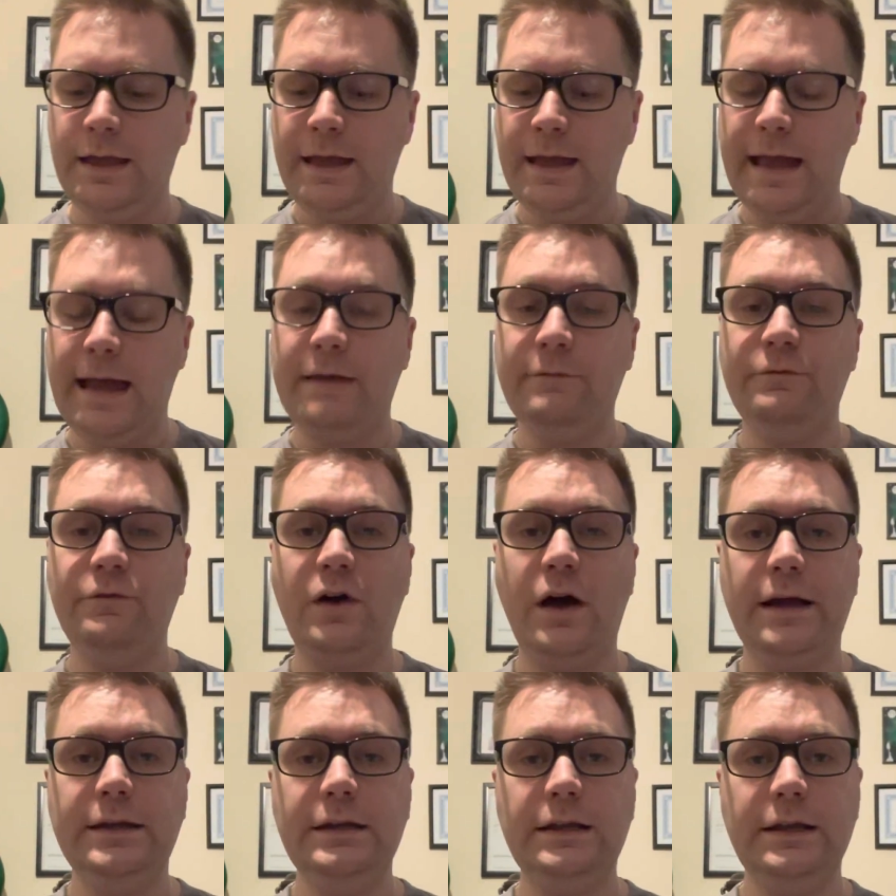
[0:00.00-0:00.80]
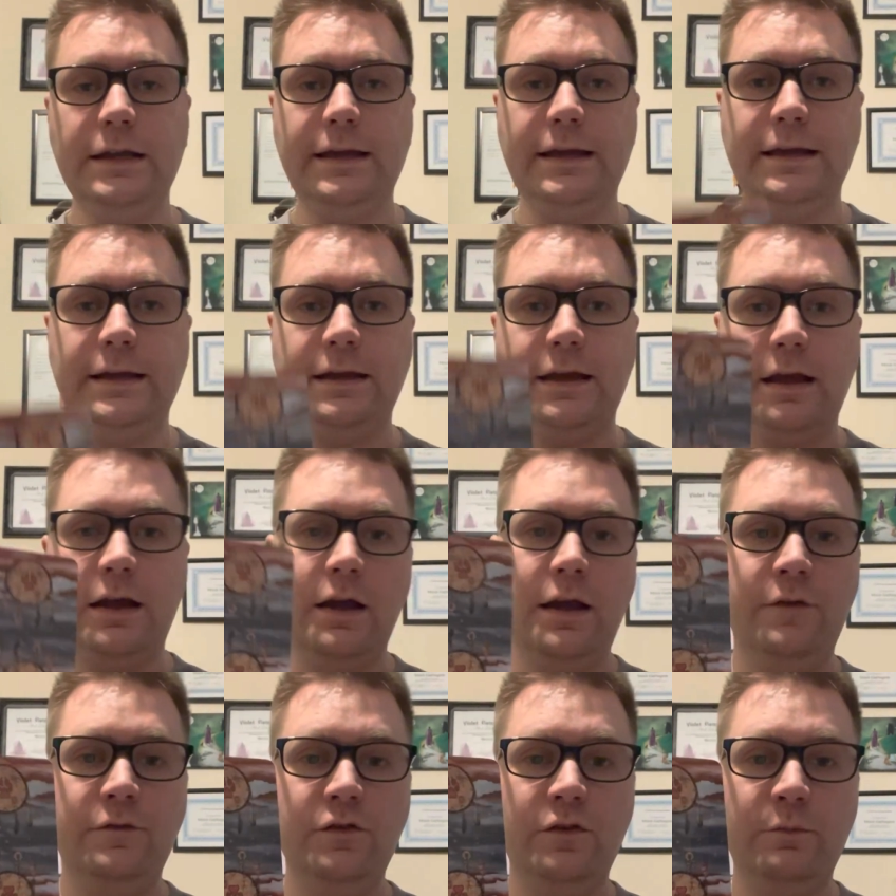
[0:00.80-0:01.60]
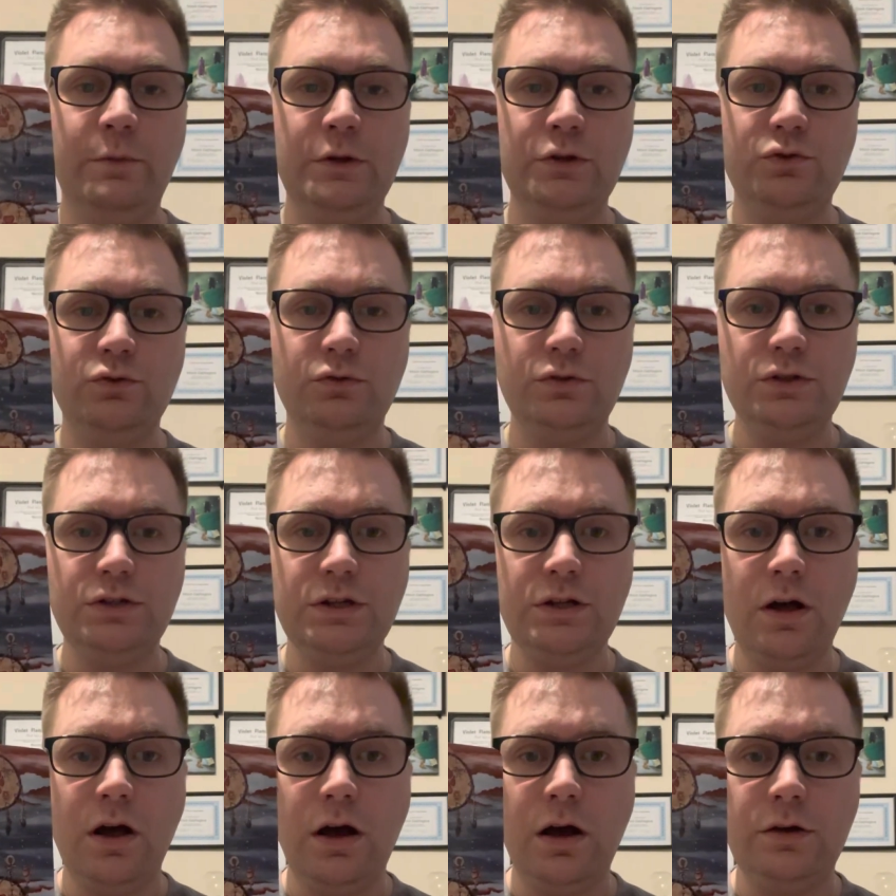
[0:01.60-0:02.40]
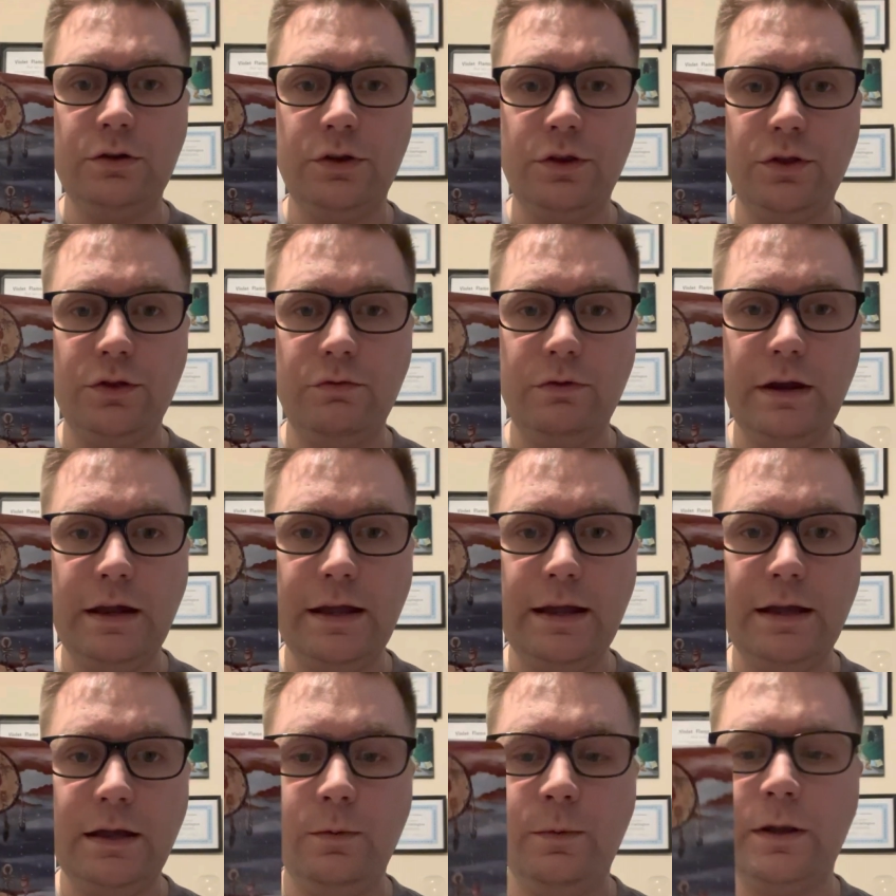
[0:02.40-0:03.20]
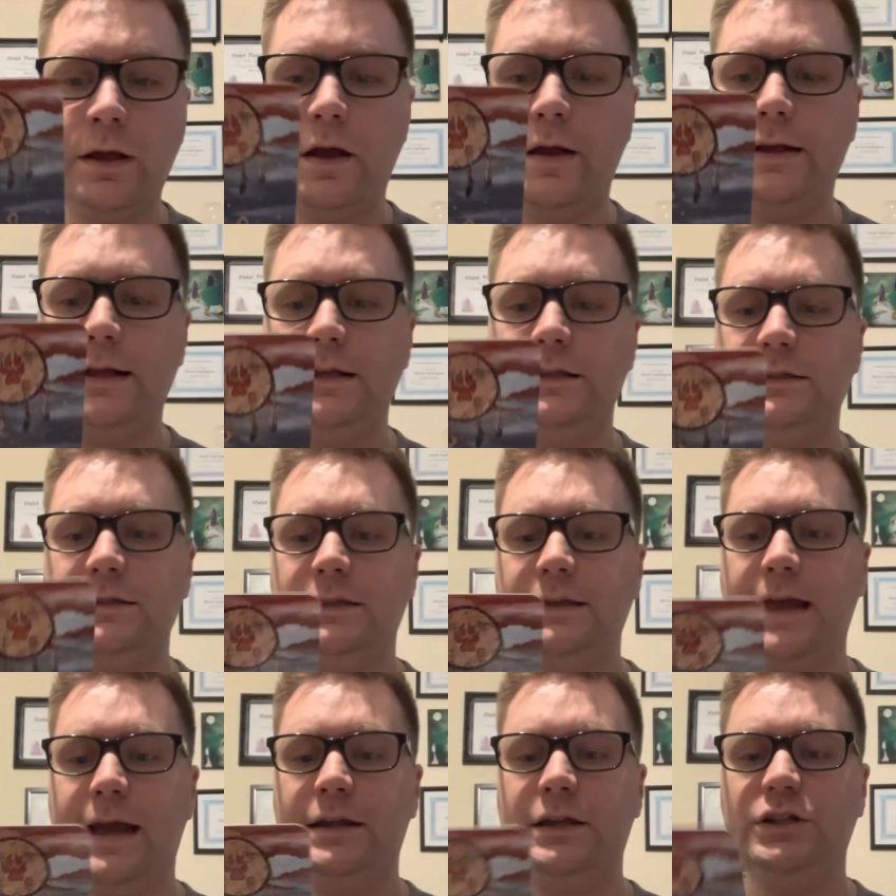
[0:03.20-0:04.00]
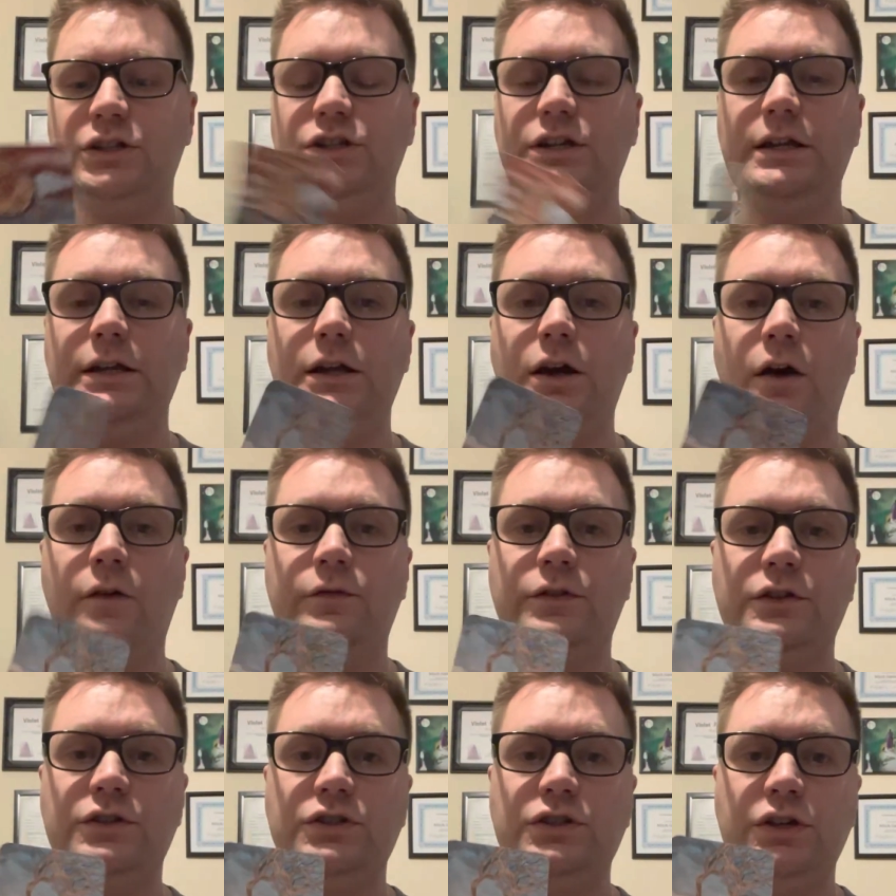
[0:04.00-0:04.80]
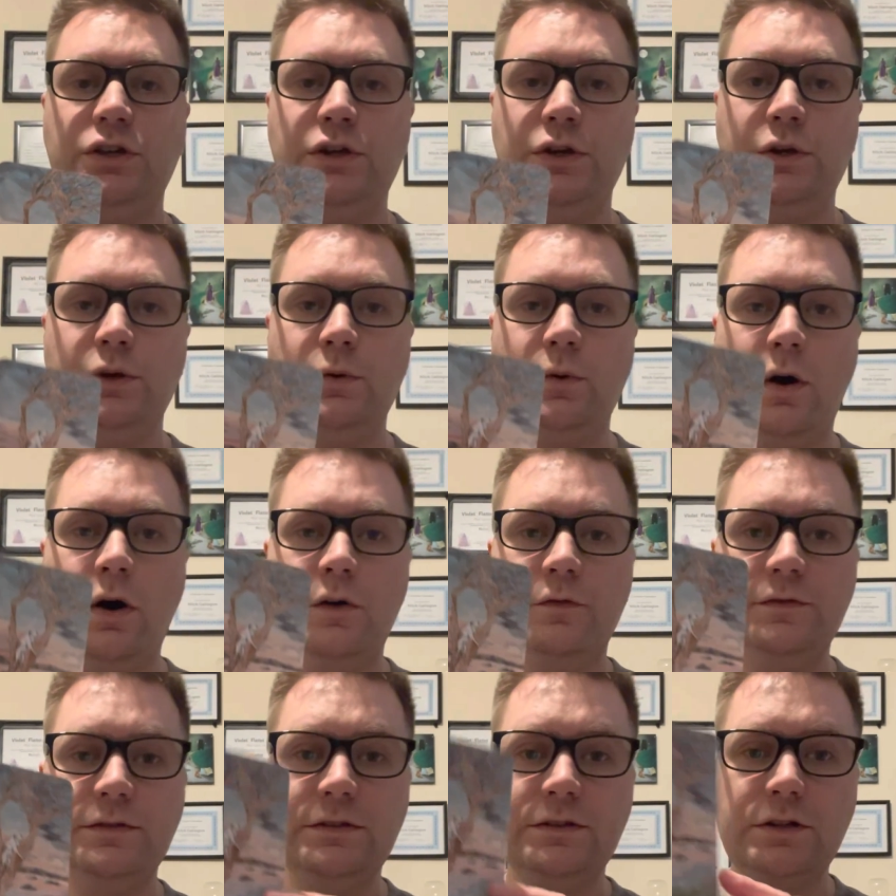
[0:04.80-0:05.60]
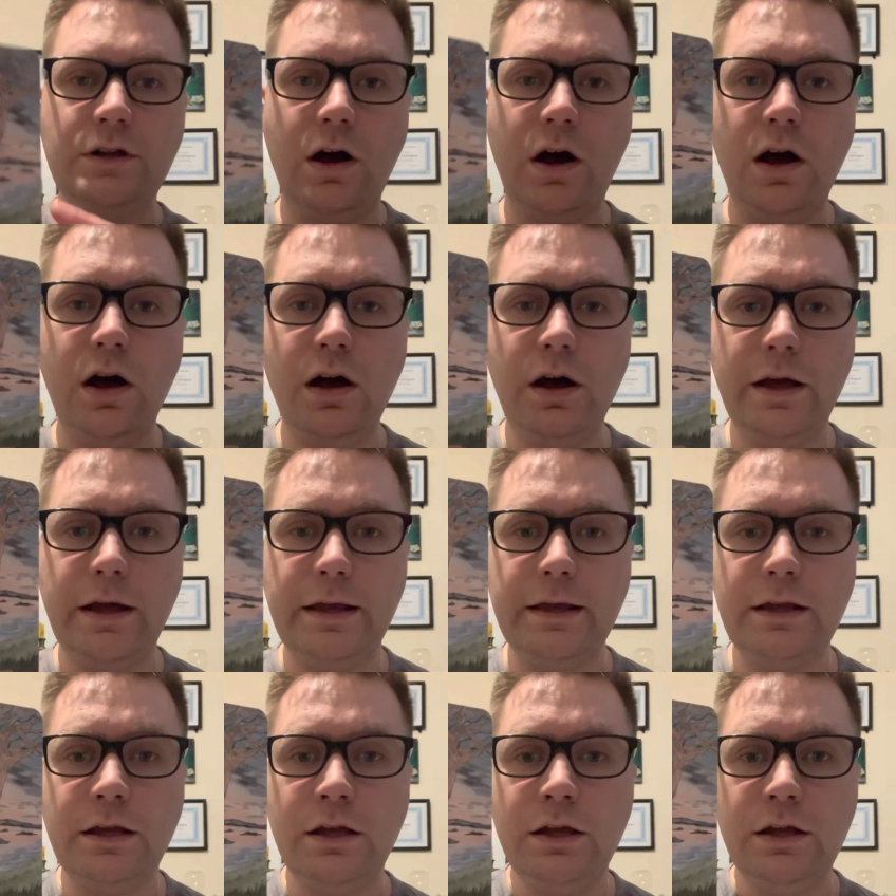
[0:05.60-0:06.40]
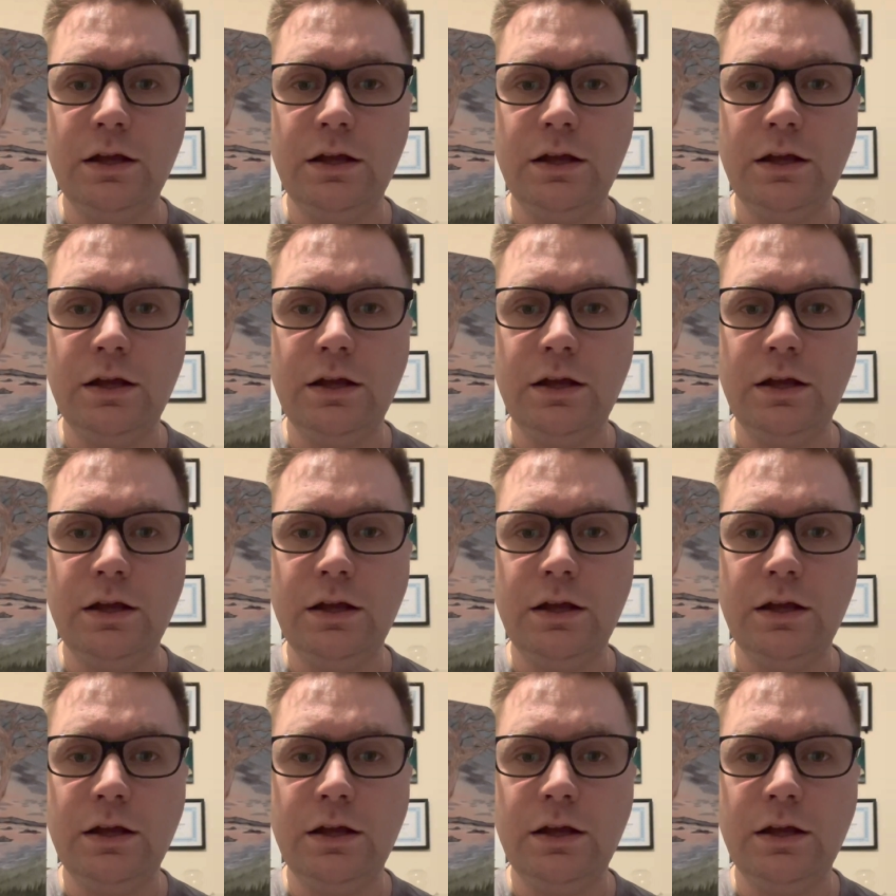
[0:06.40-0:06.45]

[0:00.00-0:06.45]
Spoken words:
And finally, if you've been drawn to card three, we're going into the energy of the Two of Sky.